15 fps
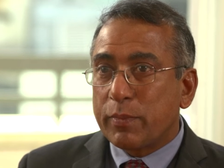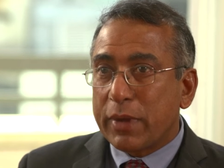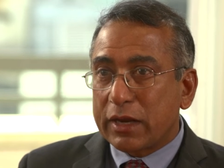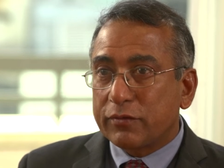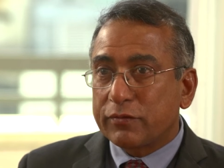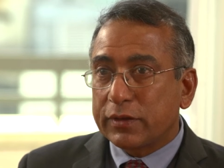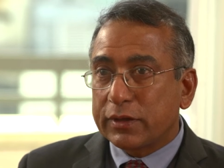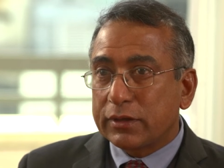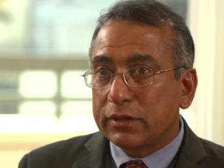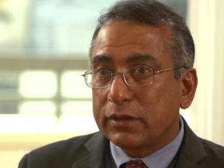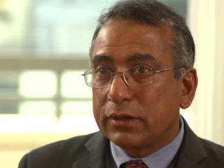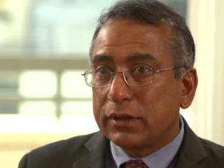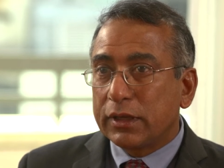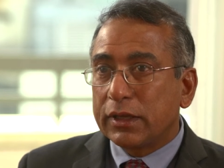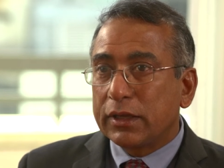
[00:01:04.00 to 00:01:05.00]
benefit
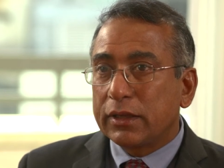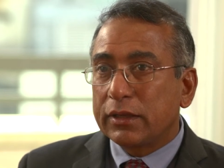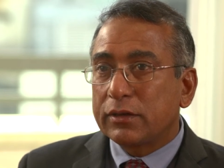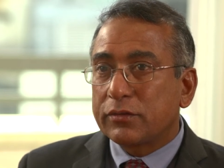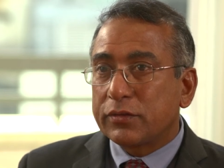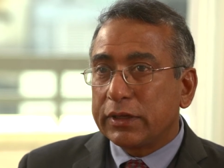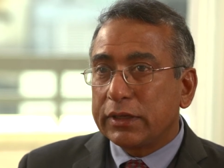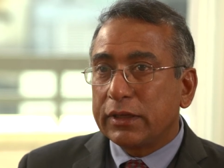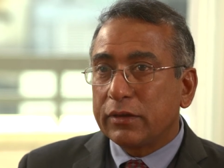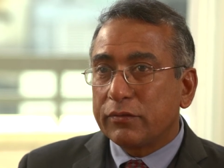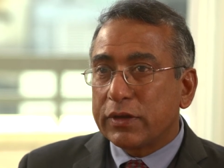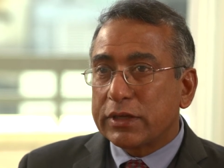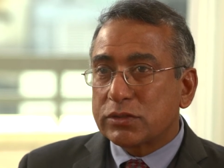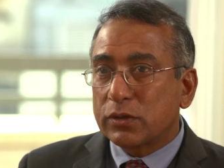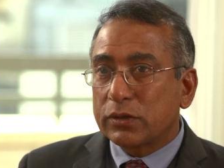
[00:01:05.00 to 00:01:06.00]
in treating a
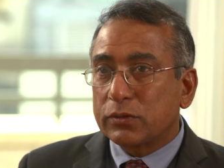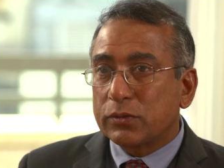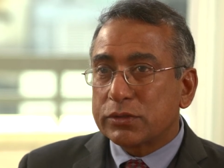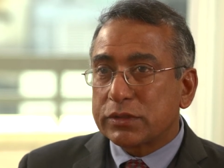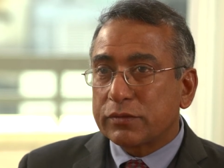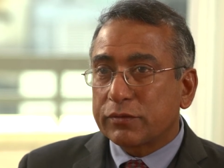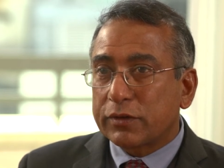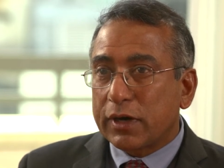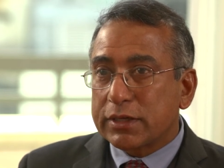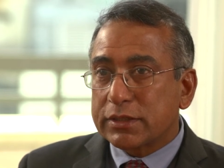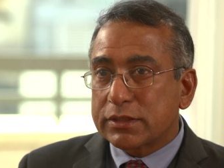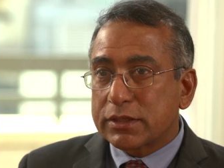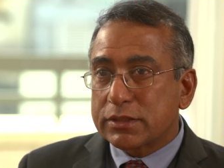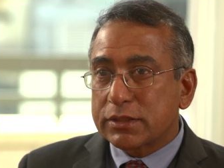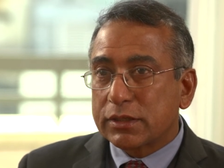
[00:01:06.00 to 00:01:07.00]
vaso-occlusive
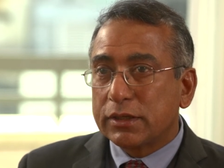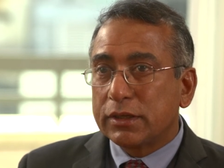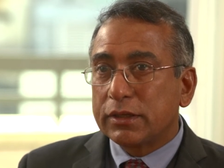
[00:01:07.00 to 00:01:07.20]
crisis,